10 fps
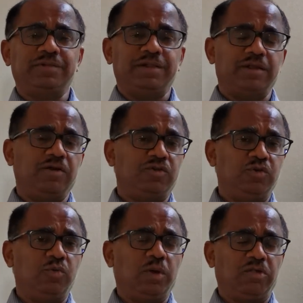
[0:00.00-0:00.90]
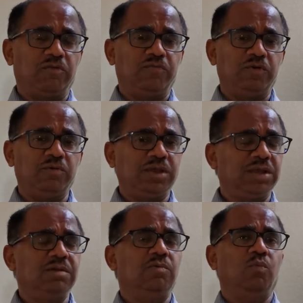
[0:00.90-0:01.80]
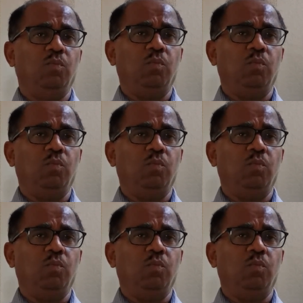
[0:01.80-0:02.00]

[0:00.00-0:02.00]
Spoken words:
that there are two ways of doing it.